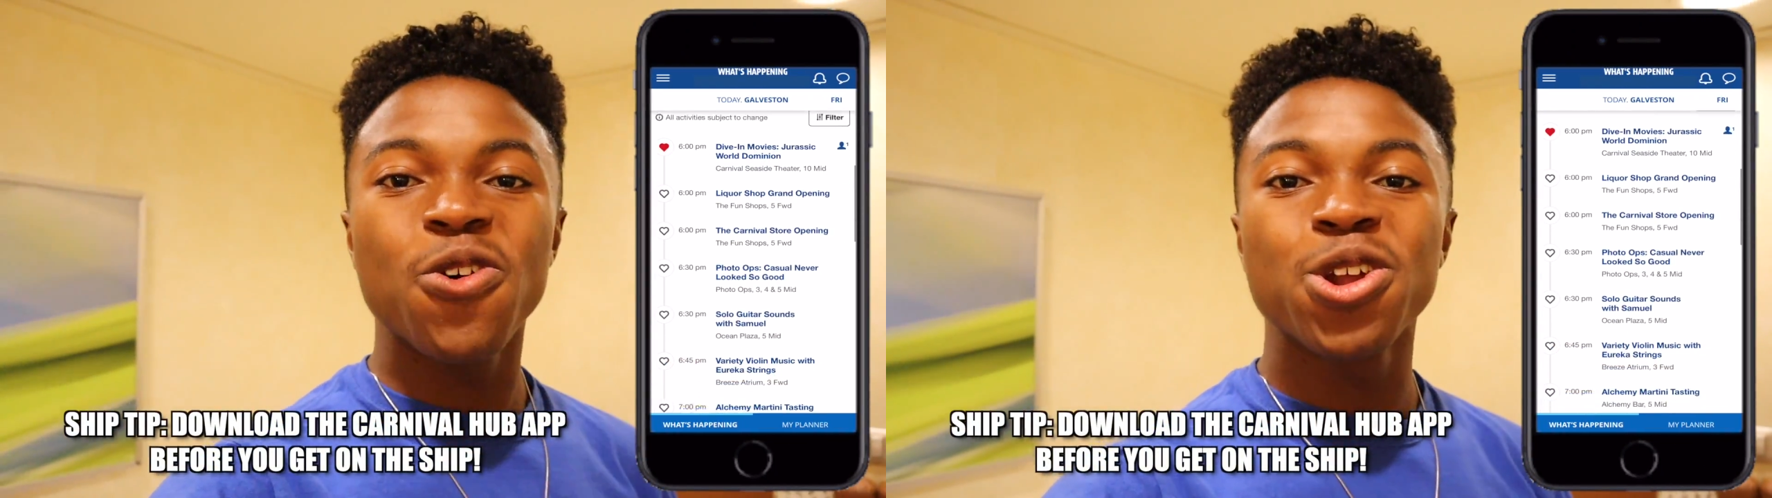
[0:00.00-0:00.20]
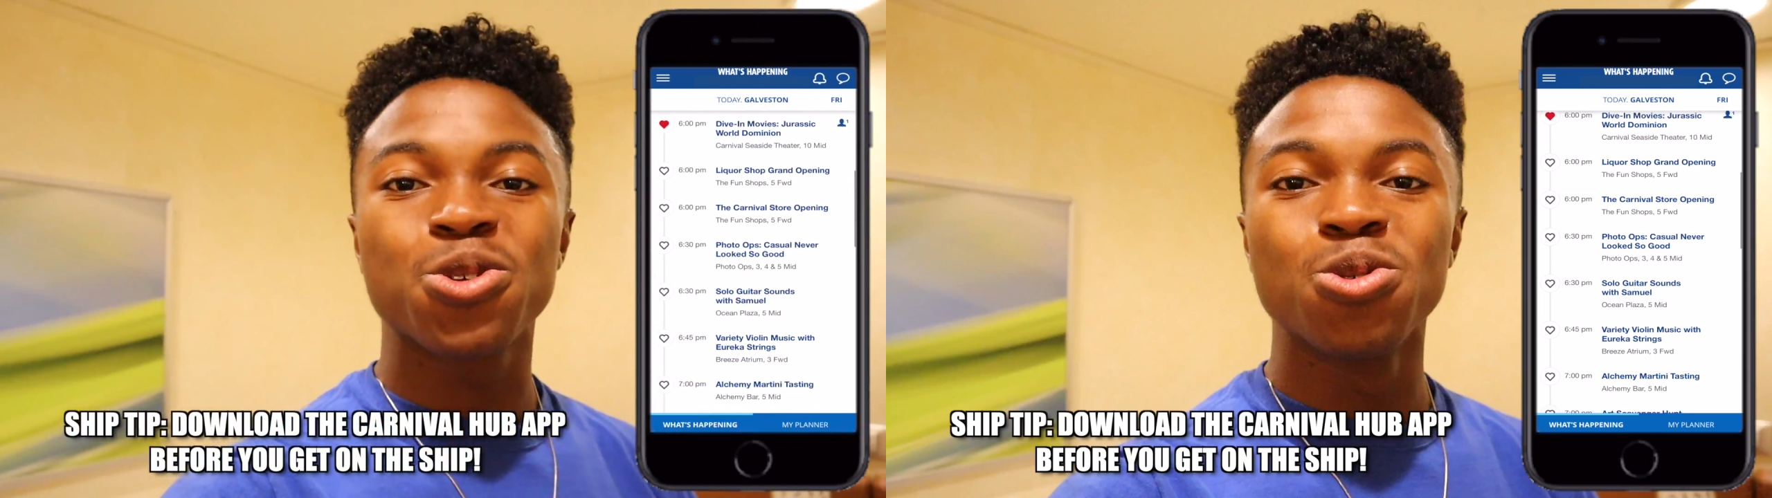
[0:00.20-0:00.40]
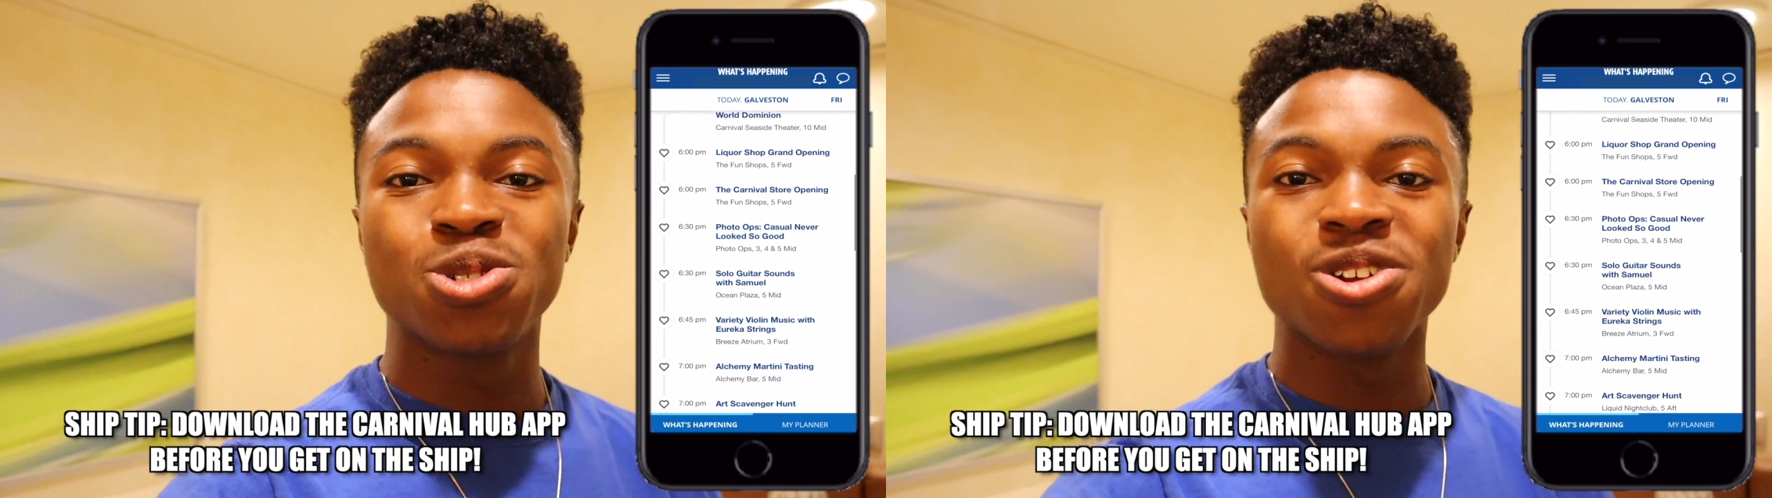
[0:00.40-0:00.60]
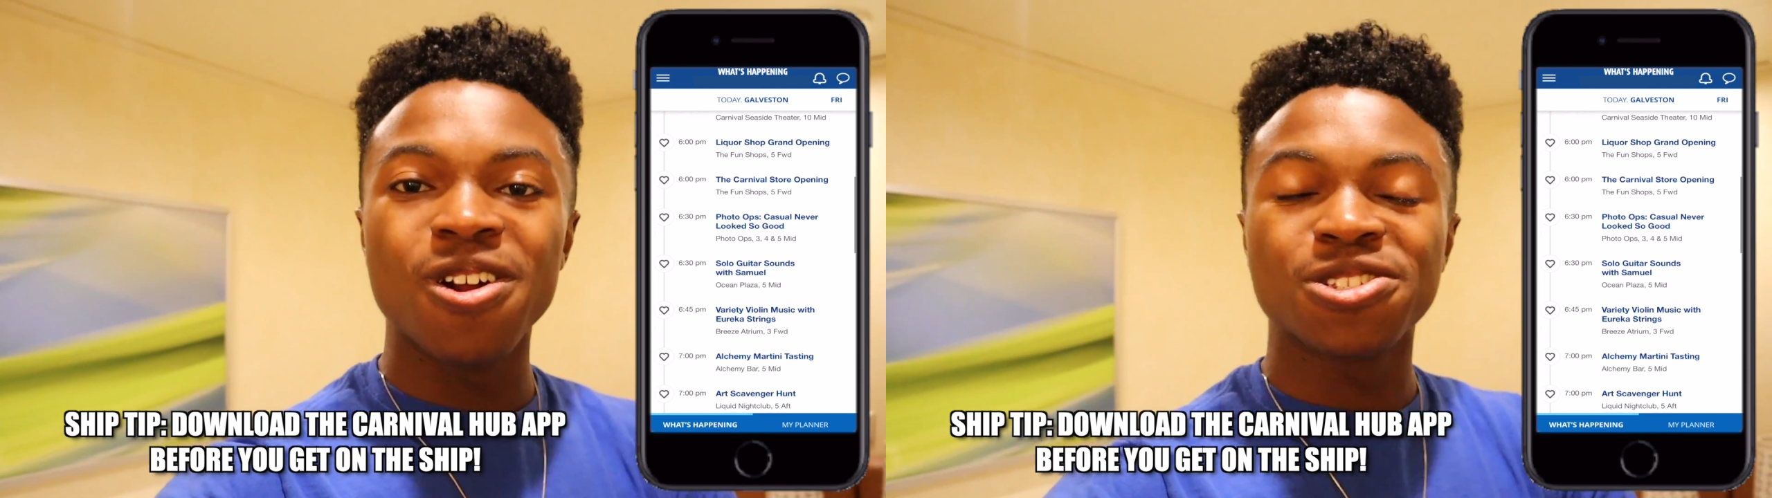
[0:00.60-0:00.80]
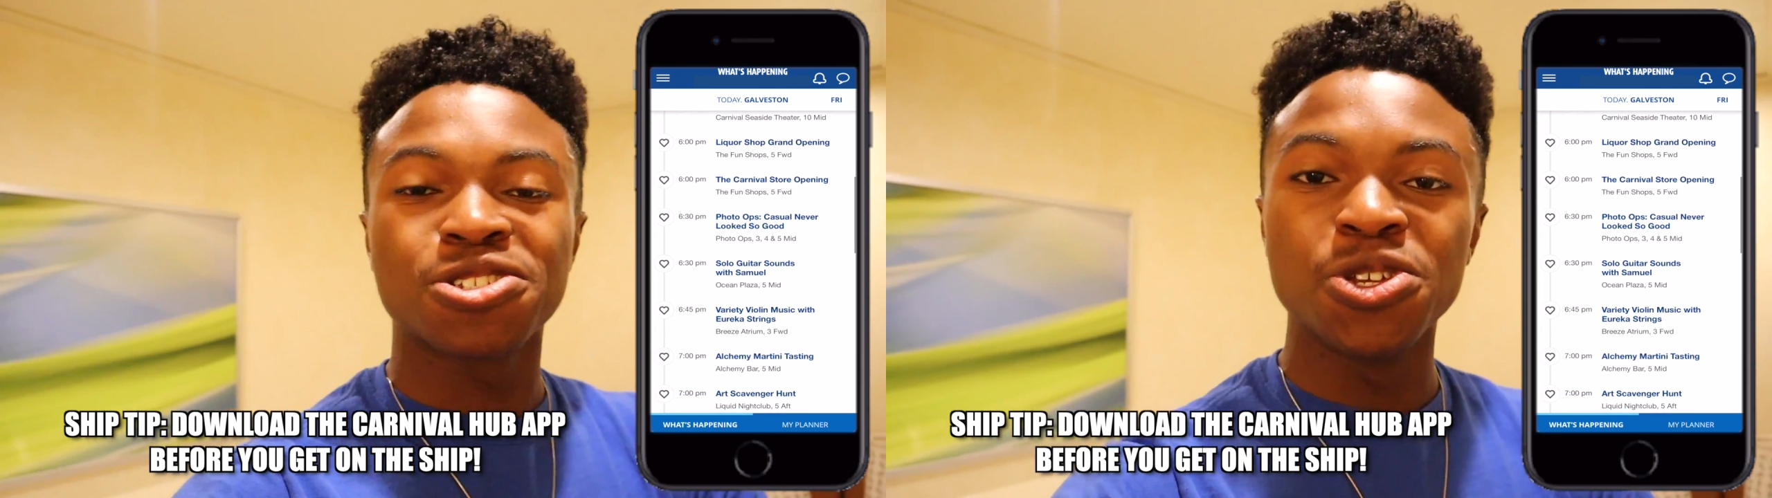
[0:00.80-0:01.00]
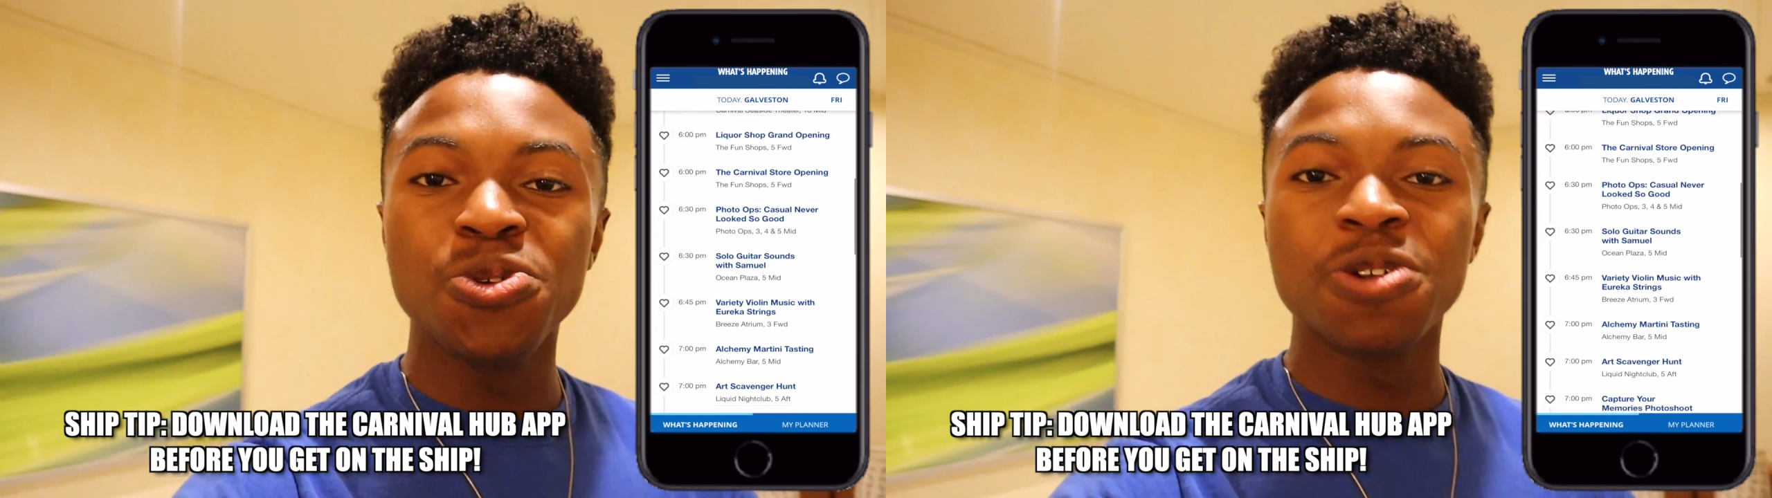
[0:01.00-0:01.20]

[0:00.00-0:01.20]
before your cruise starts